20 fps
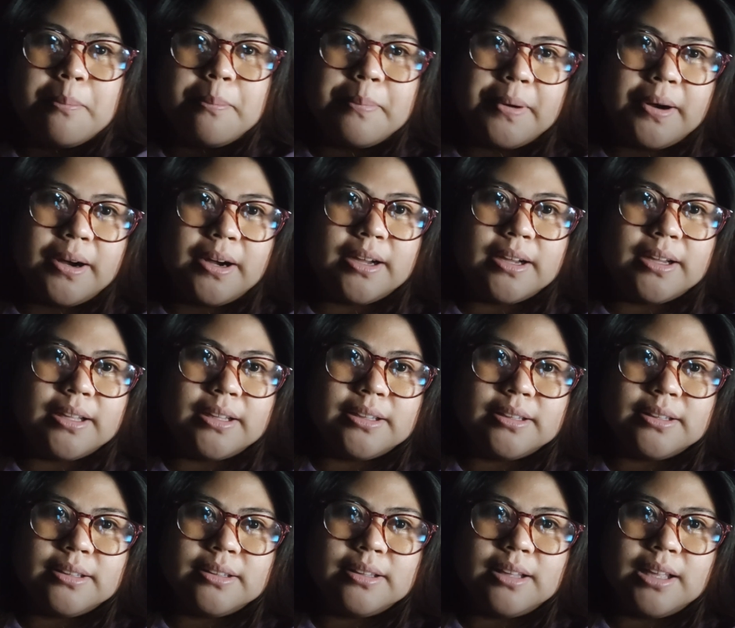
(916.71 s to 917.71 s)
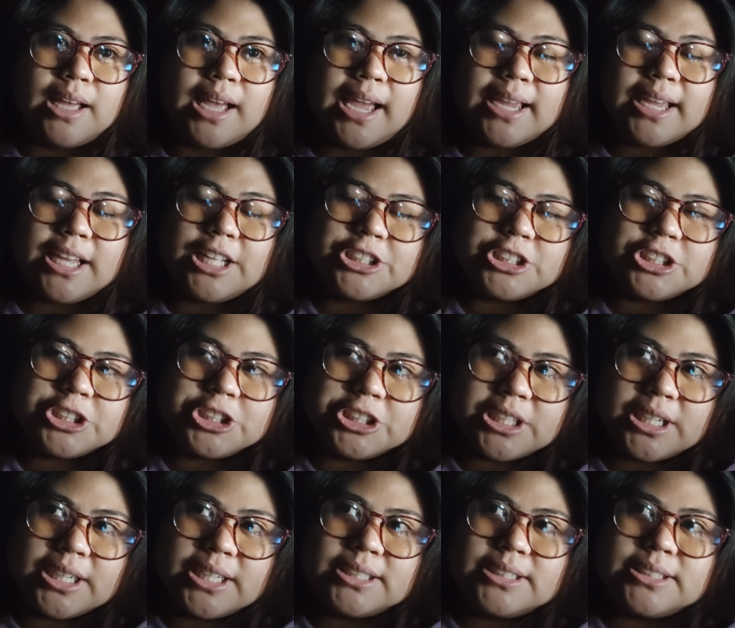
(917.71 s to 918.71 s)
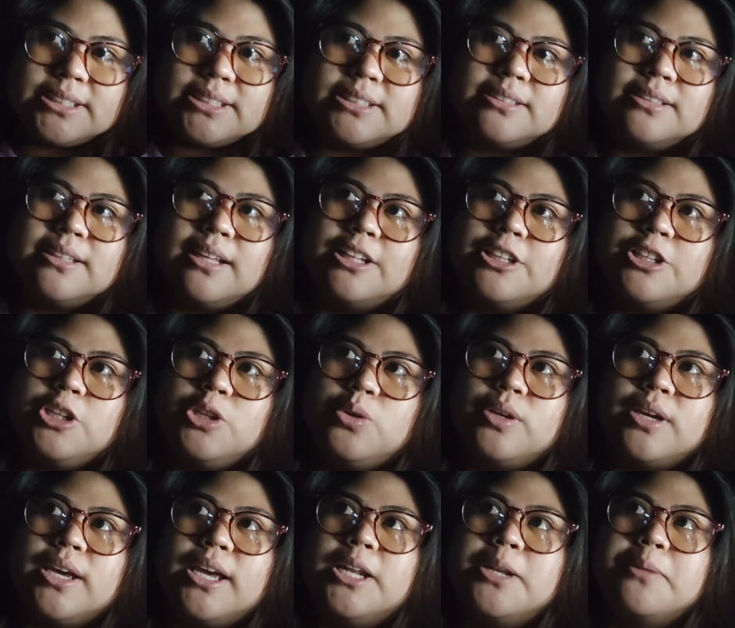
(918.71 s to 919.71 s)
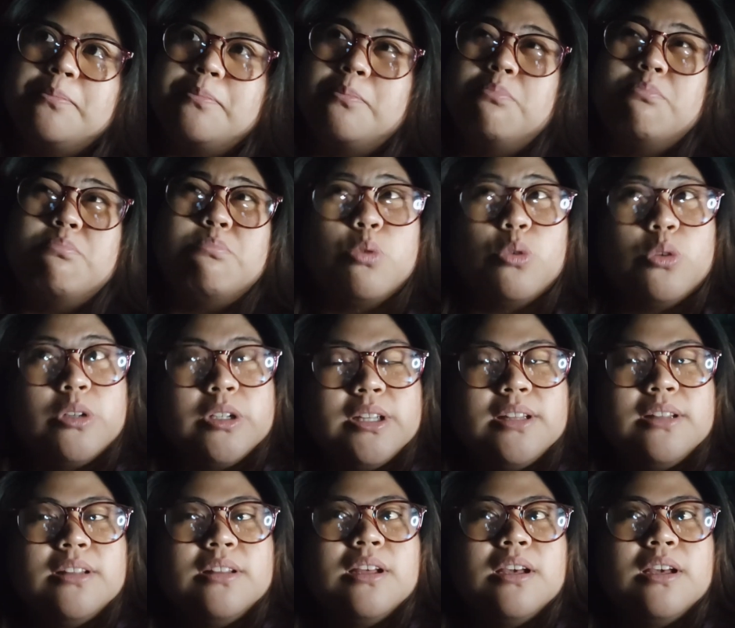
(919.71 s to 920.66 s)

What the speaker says: but I can suggest that you can put,